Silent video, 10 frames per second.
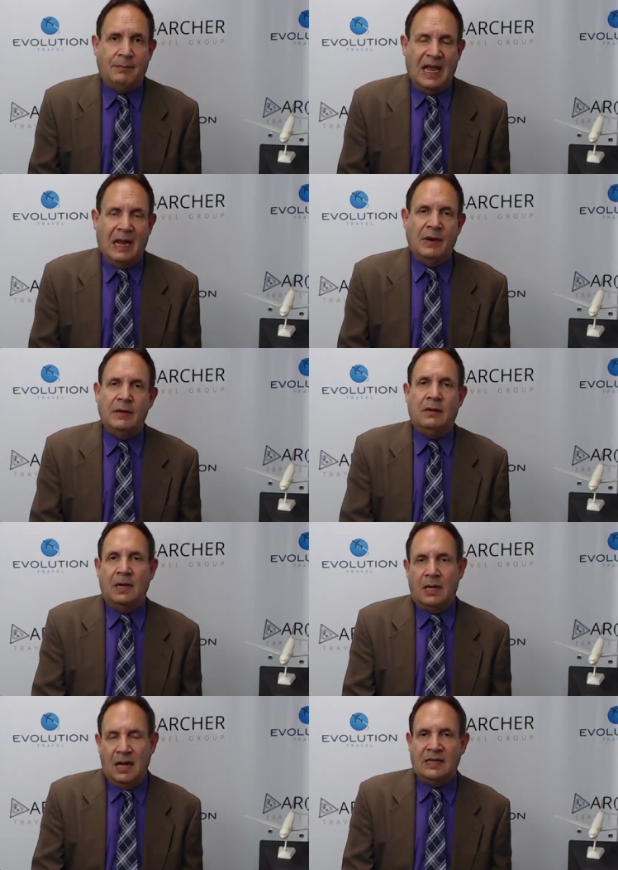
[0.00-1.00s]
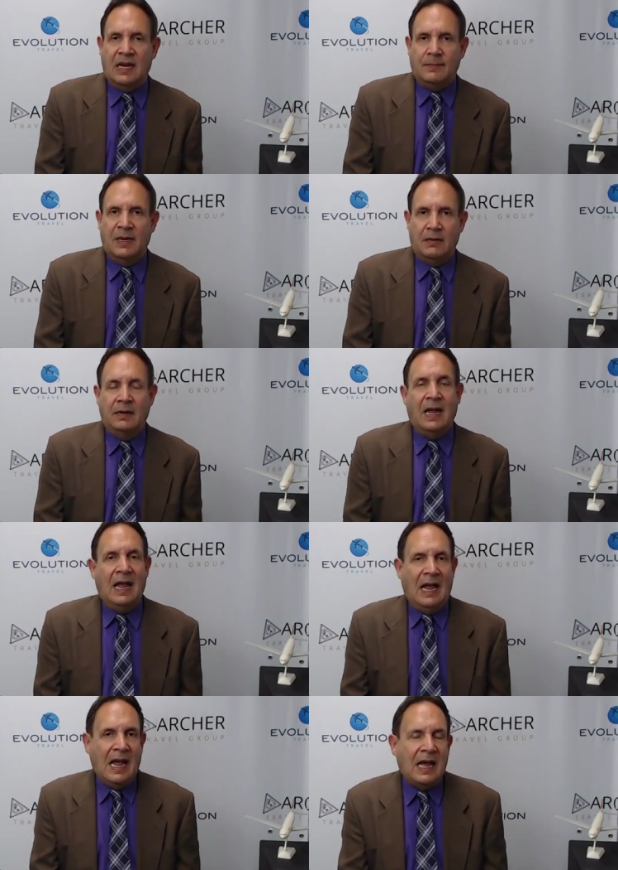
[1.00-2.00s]
That way you can contact me going,
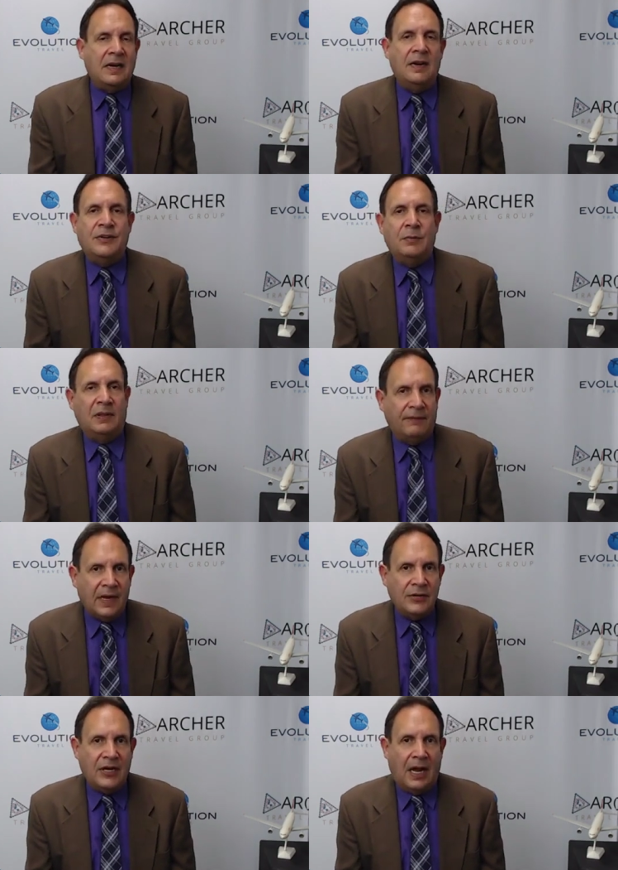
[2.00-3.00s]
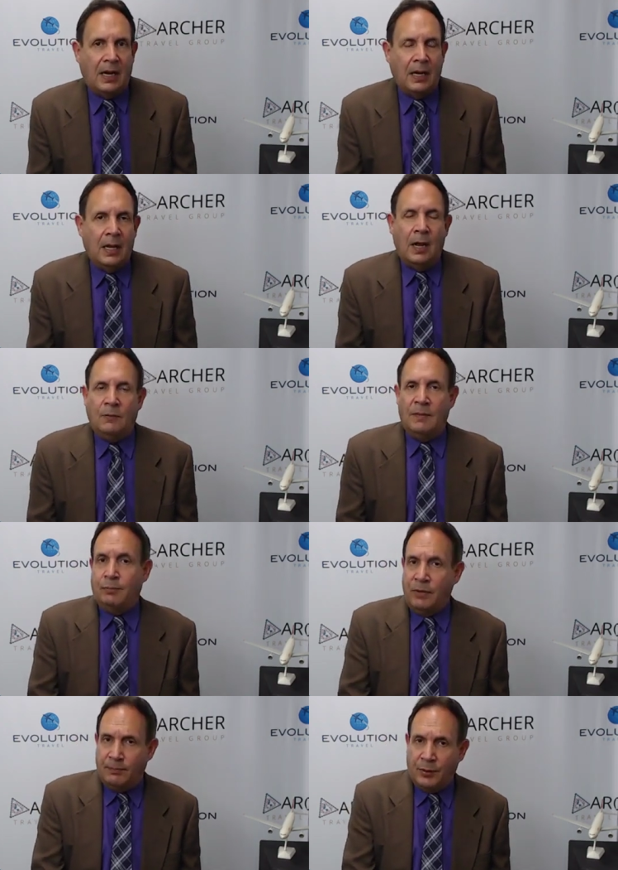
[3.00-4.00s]
I had an issue with FunJet. We,
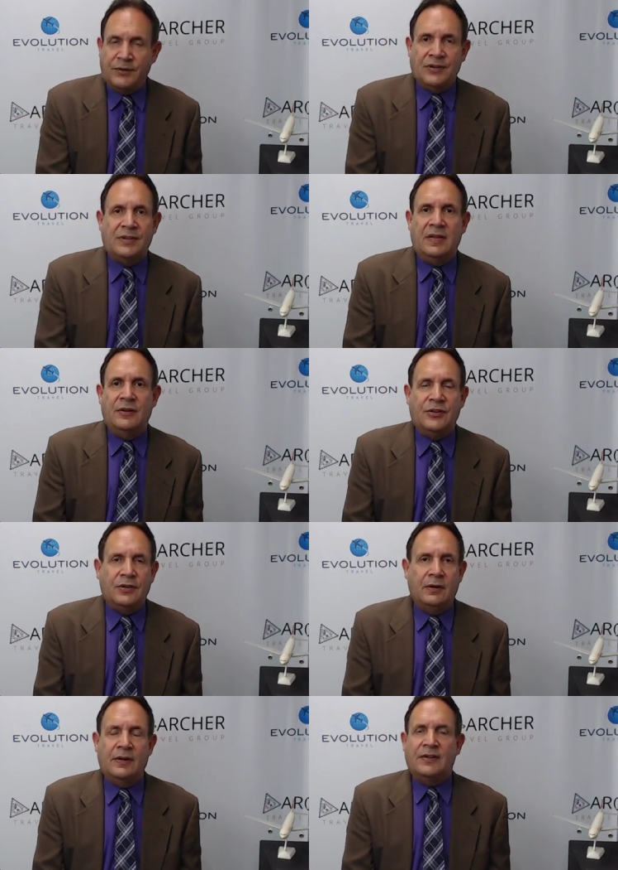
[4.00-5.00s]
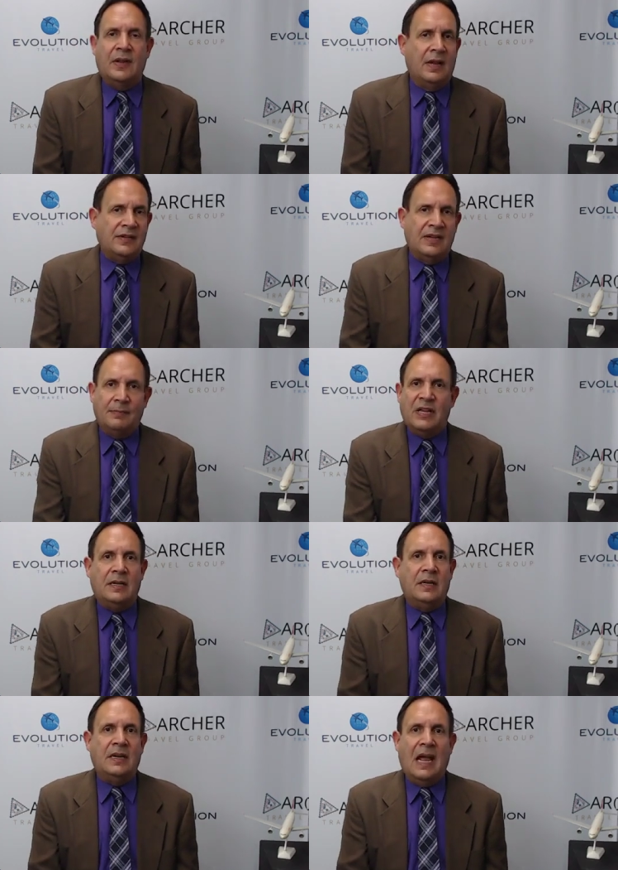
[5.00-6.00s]
we purchased the insurance. Something
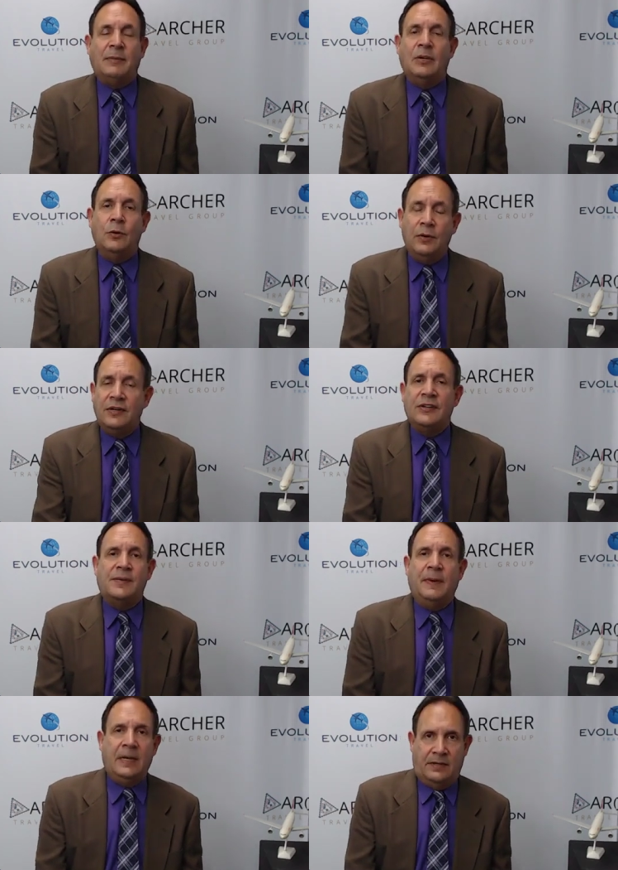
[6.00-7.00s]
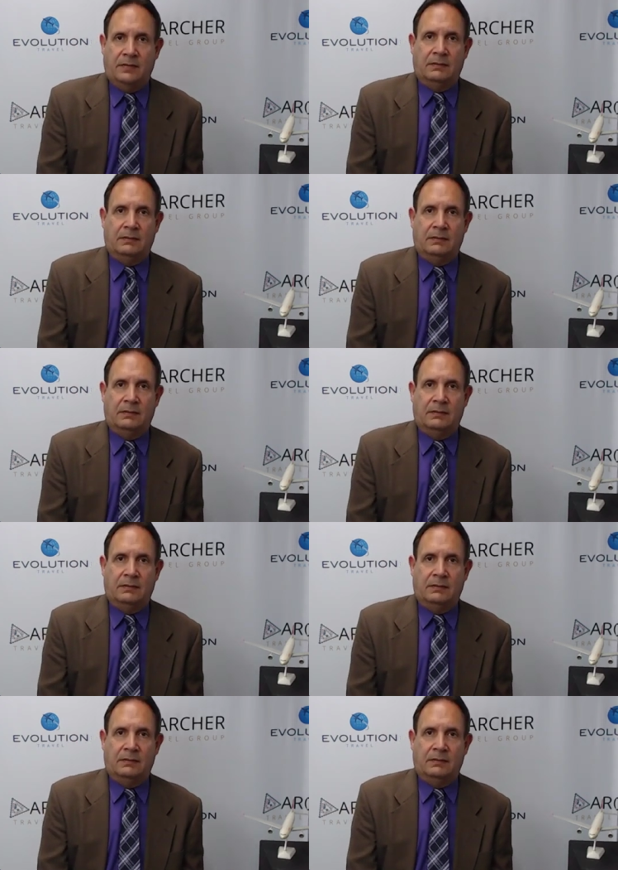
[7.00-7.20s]
didn't happen. Who did you speak to?